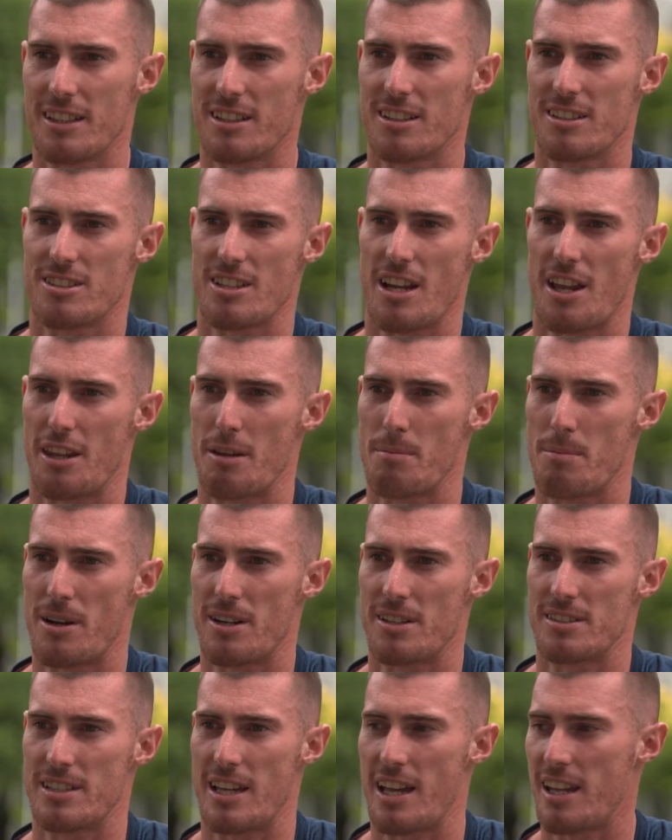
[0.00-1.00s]
then you shake the
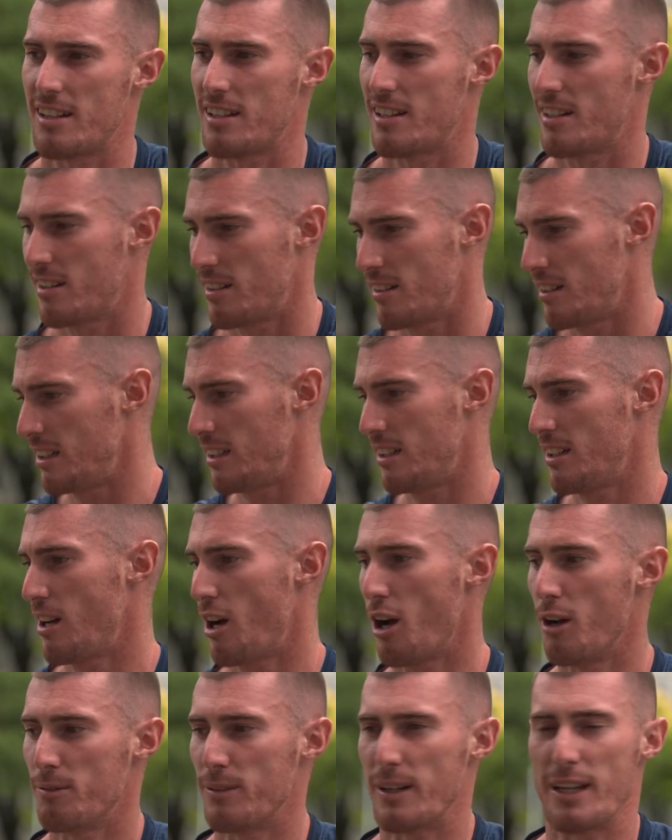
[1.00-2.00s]
opponent's hand and
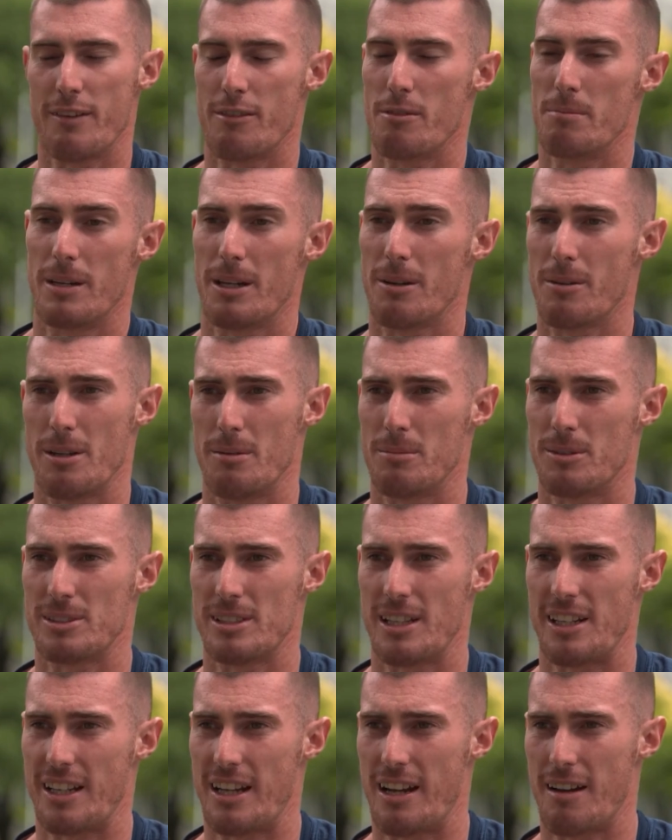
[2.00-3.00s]
hopefully have a beer with them or
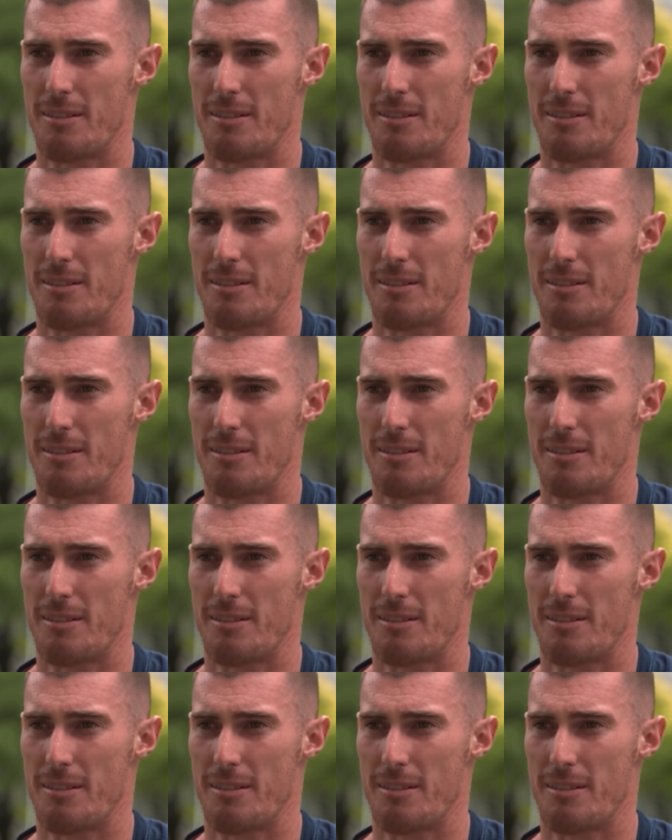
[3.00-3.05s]
something